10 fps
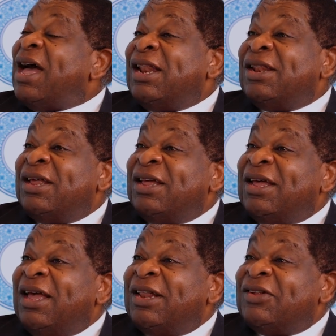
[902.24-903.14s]
And
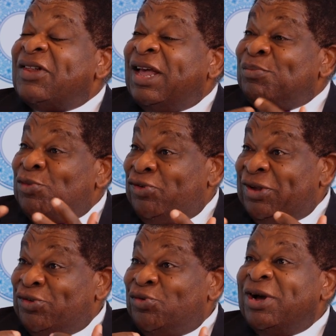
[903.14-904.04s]
it's like
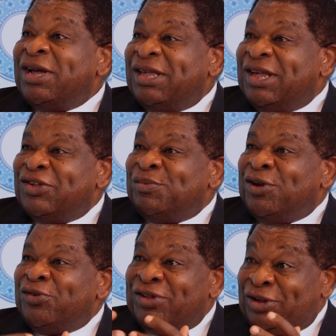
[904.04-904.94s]
music to our ears
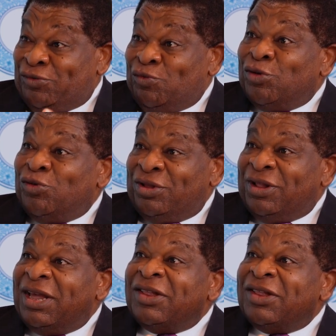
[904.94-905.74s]
because that's what the